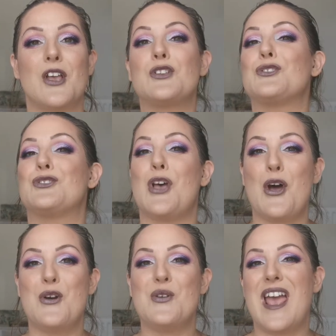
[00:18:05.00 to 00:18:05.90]

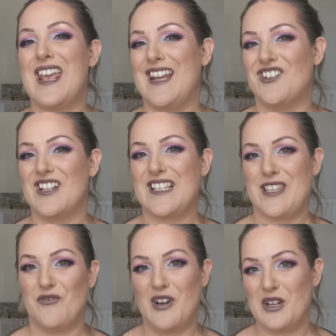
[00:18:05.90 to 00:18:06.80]
So here is
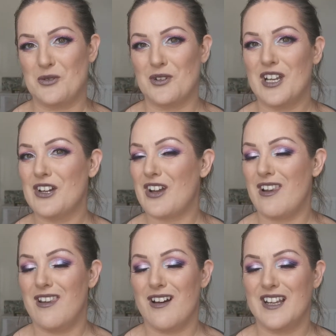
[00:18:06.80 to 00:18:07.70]
the final look,
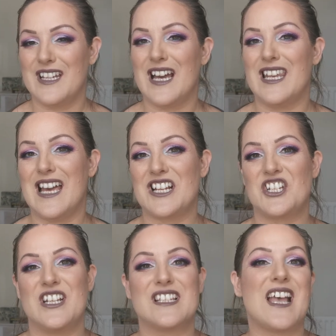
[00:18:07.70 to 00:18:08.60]
liner,
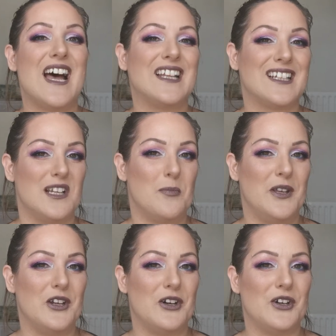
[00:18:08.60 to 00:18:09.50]
lashes and
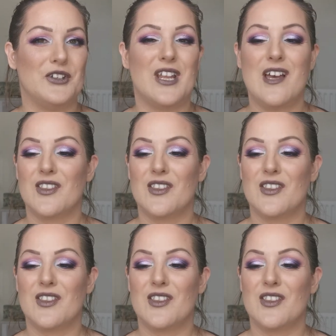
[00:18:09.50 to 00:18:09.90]
lippy on.